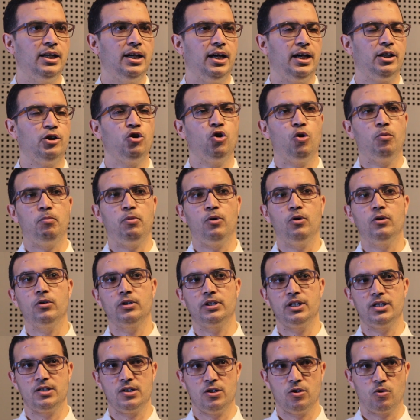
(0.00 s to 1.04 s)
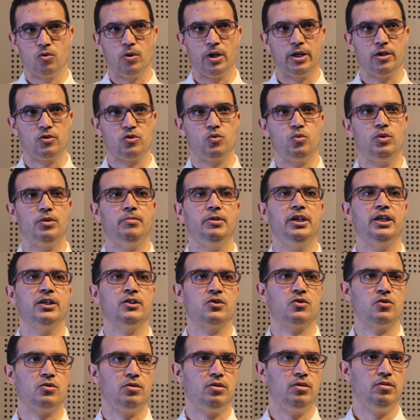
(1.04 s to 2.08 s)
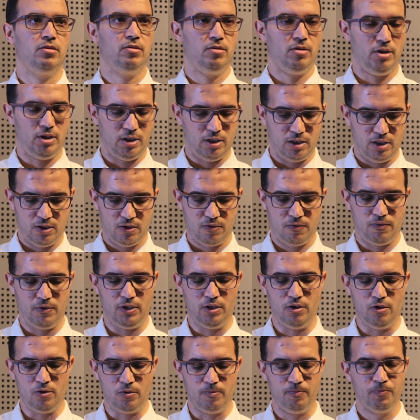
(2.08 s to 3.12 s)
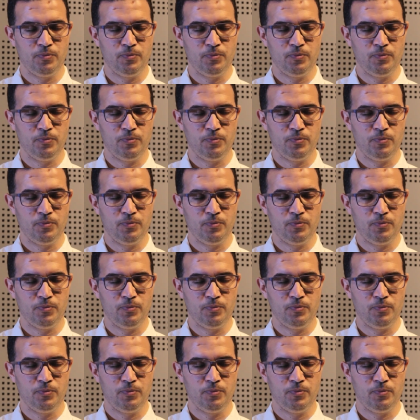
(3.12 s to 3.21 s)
and I hope all these inquiries will be answered in this video.